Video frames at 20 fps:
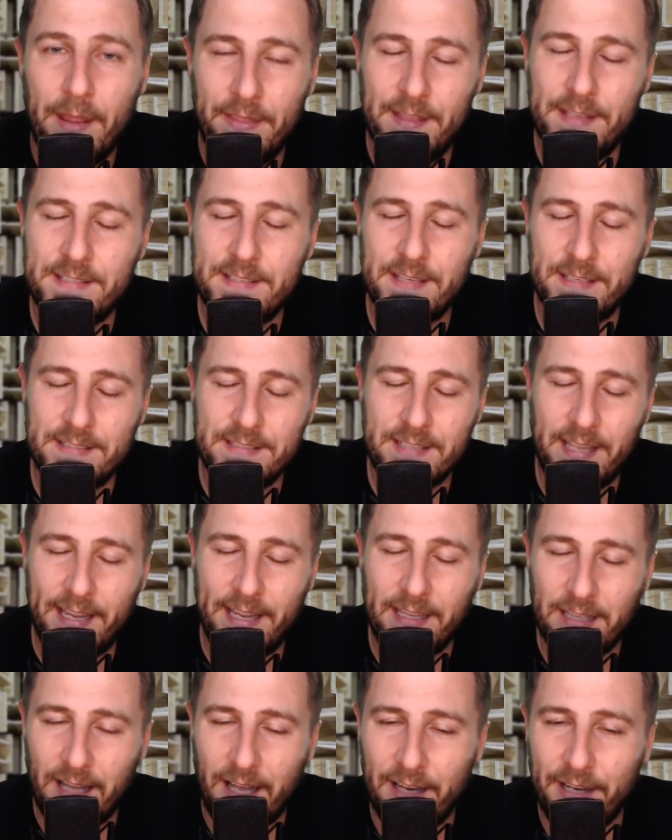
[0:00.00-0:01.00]
this
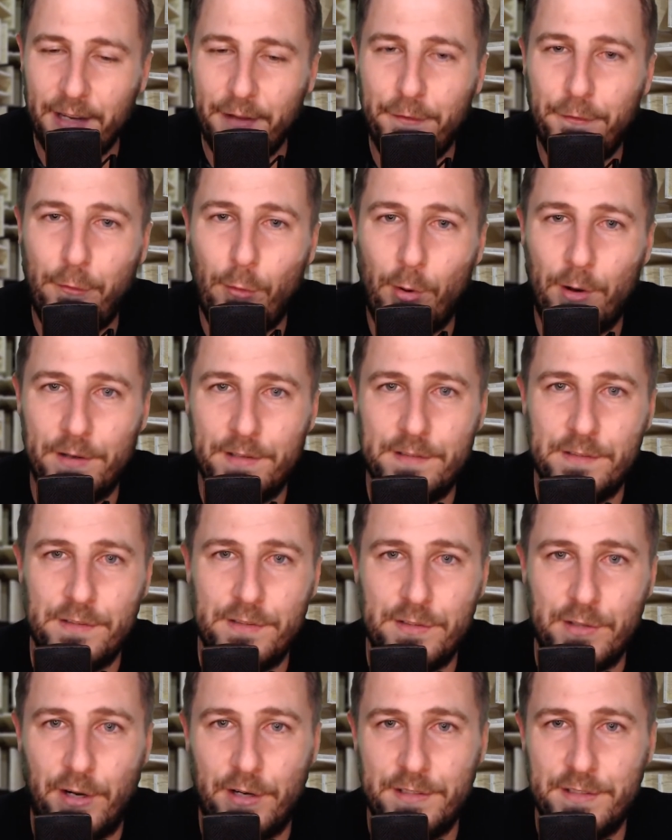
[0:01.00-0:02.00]
cyclonic force
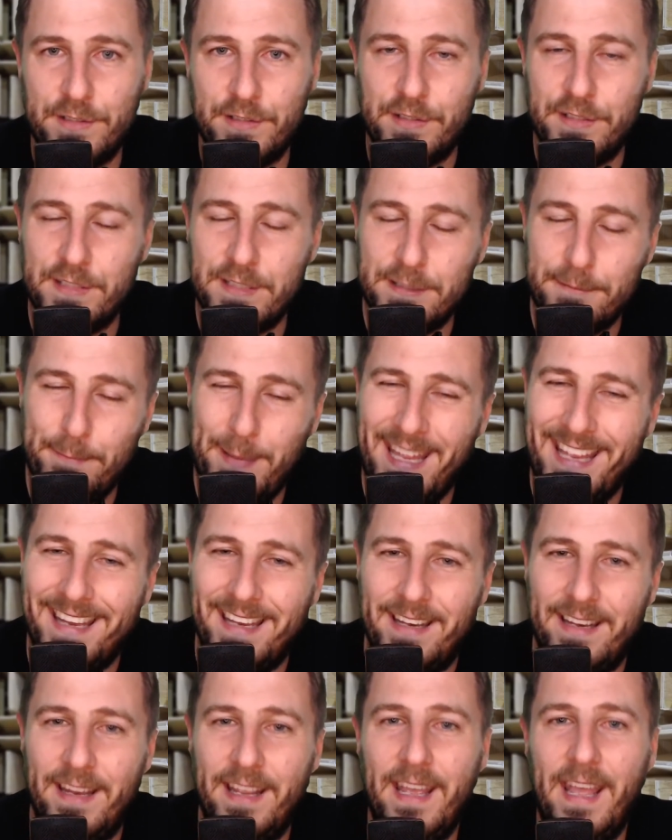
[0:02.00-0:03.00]
starts to
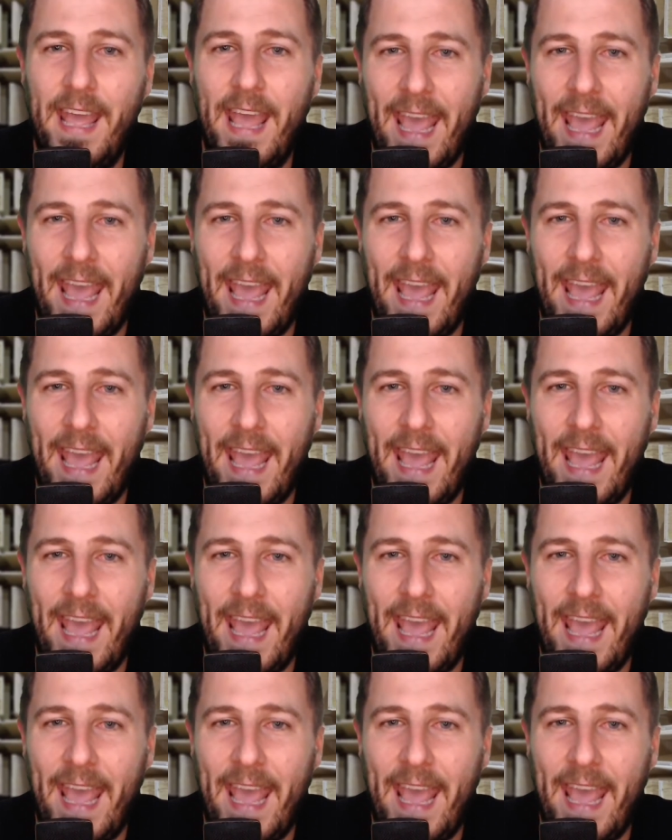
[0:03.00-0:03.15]
spin